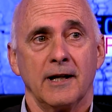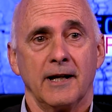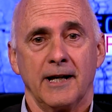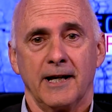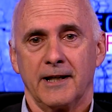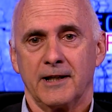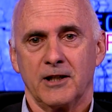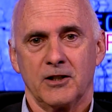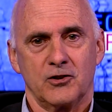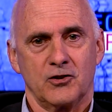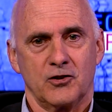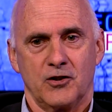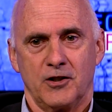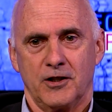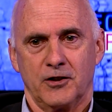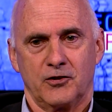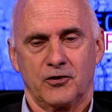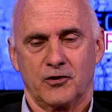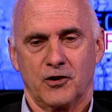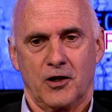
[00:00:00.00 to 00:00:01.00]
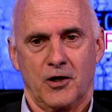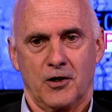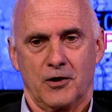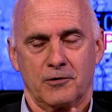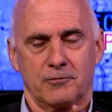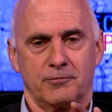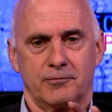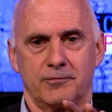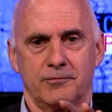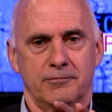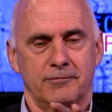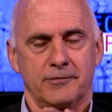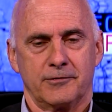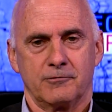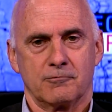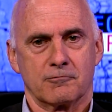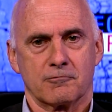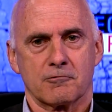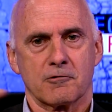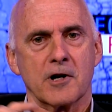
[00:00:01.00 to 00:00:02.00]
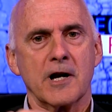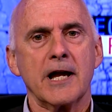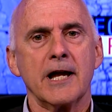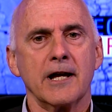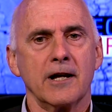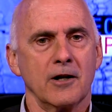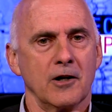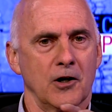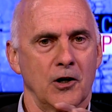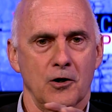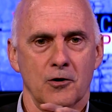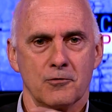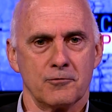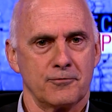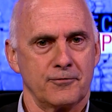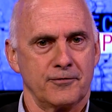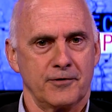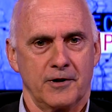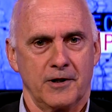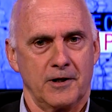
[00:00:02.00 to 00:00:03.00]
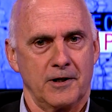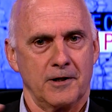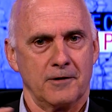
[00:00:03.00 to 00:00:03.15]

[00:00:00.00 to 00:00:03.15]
And it's this uh, ring of, uh,